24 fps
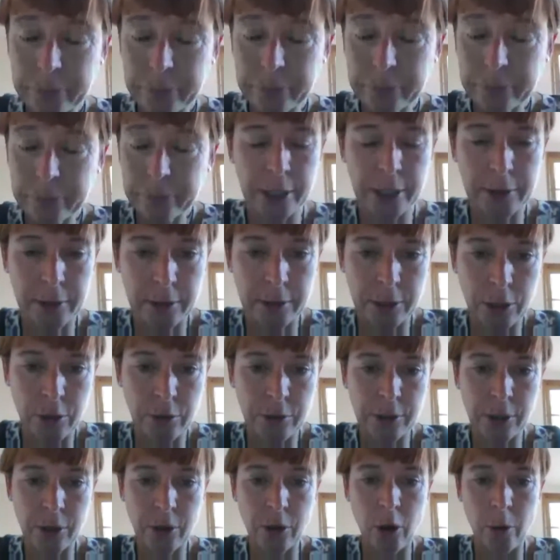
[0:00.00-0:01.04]
which asks
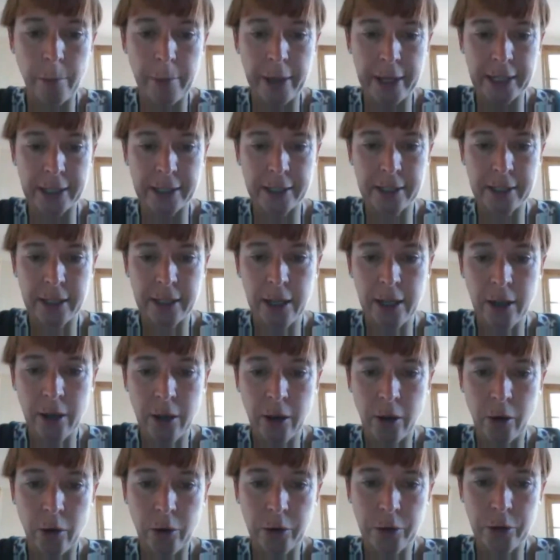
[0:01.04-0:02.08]
you to comment
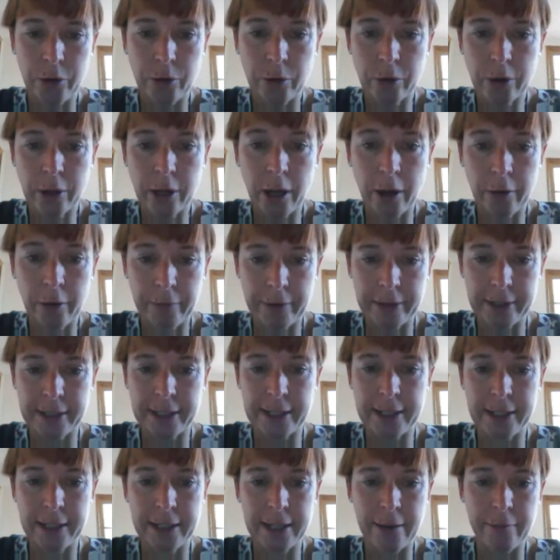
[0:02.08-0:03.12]
on your
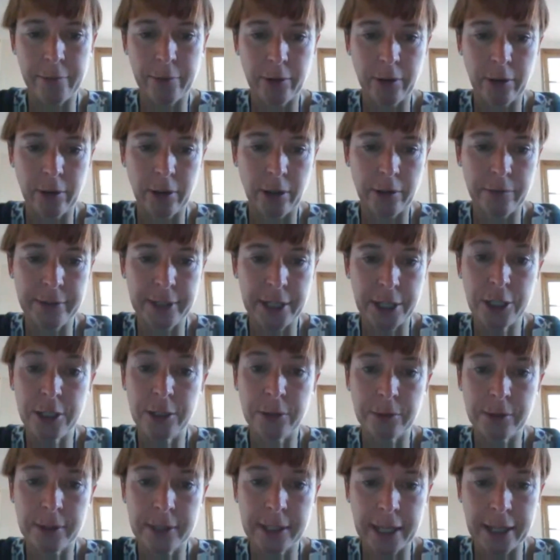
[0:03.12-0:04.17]
current level of
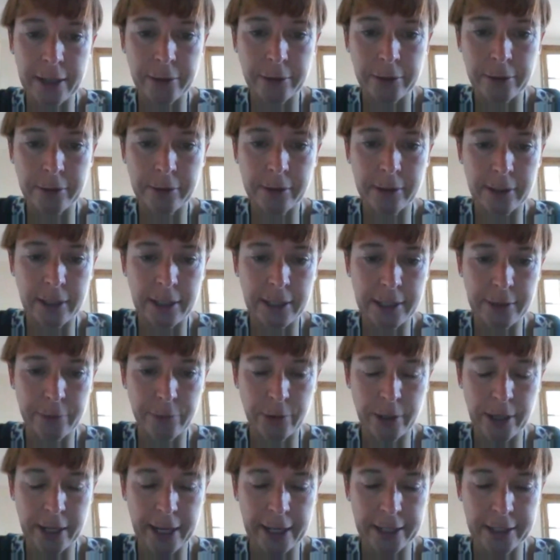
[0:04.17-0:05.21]
digital skills in
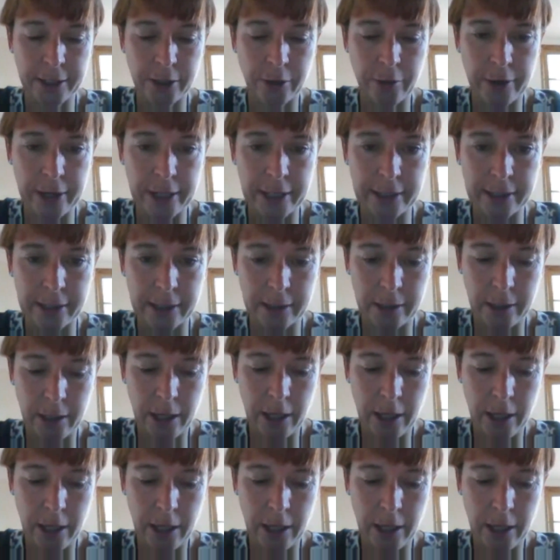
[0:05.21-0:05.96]
different categories.